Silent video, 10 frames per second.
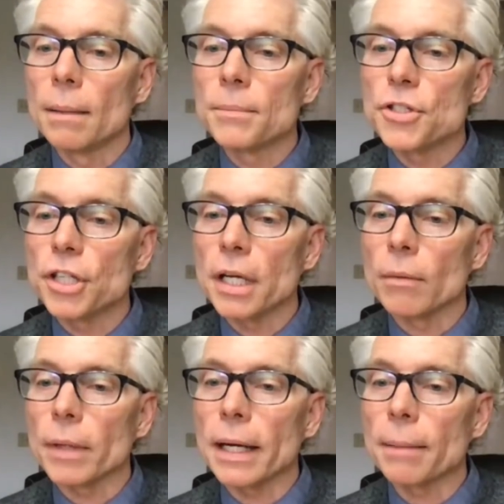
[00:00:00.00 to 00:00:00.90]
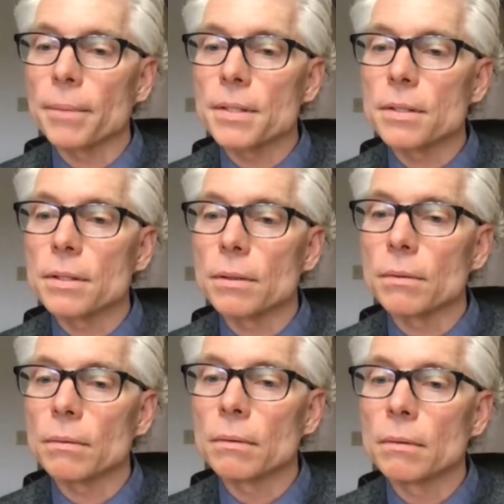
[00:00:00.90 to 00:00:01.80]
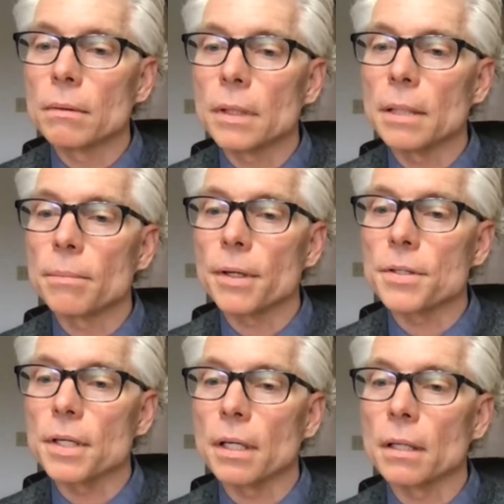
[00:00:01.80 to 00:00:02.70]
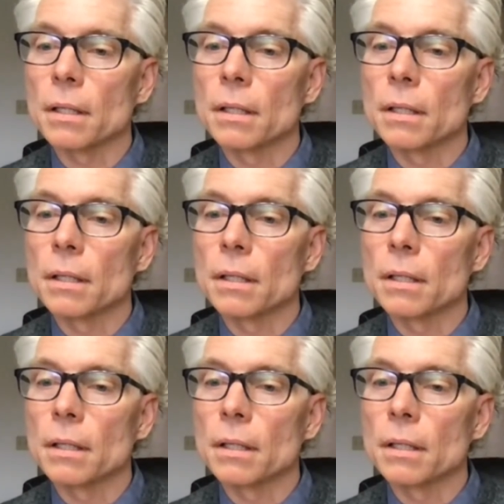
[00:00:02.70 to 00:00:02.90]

Gina, what happens to in-person?